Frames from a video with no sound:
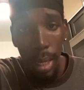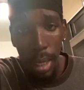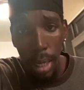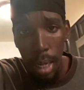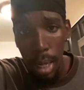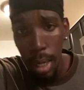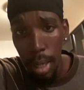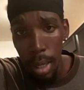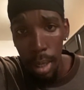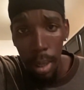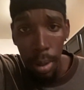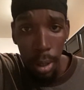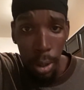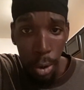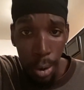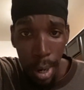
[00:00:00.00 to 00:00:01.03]

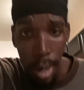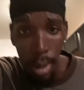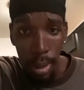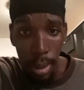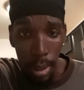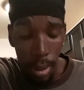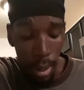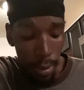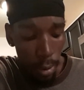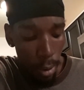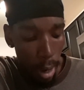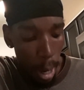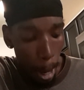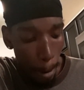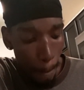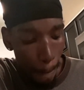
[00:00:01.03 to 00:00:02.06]
the Creator is the devil,
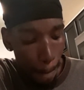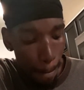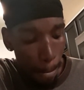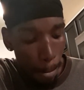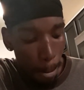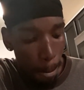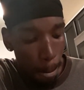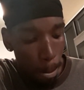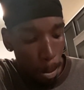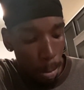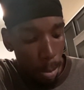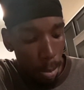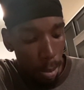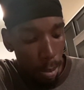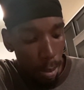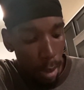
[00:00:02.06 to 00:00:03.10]
right?
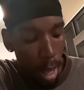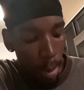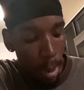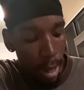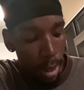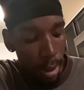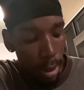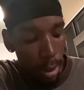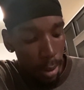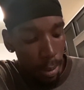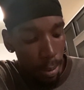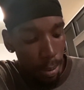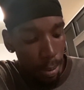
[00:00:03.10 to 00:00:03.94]
How about this?